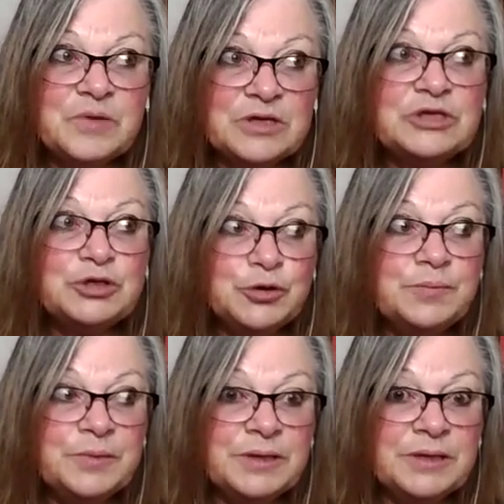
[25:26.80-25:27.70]
This
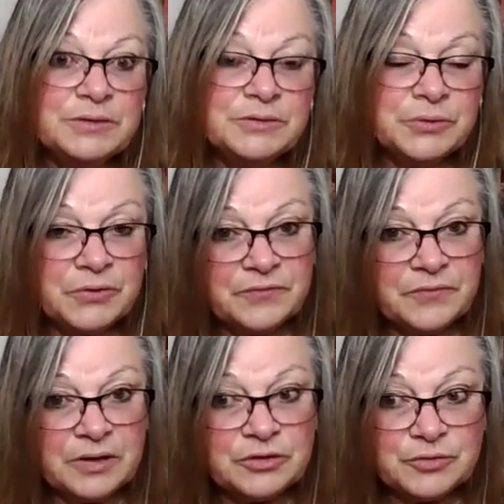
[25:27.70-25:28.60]
should be sort
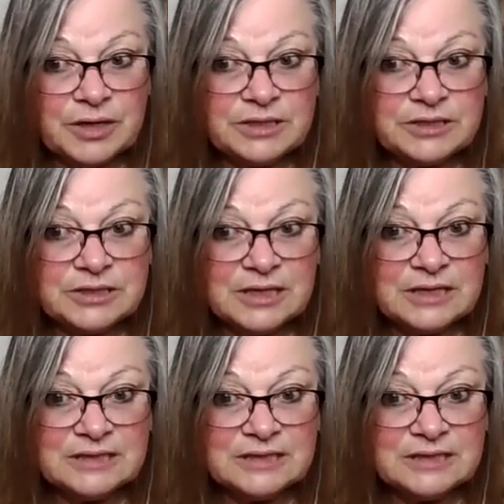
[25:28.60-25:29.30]
of addressed.